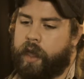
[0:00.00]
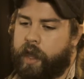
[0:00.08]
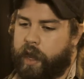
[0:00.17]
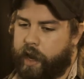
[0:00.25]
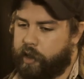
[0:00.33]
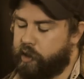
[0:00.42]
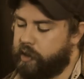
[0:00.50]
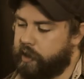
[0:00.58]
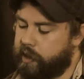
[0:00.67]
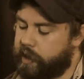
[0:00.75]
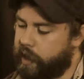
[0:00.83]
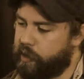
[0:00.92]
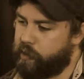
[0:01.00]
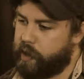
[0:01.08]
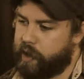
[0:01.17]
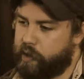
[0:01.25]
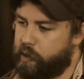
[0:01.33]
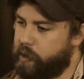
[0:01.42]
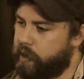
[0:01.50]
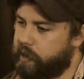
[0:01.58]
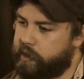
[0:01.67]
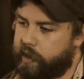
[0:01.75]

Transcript: And I learned these like 3 chords,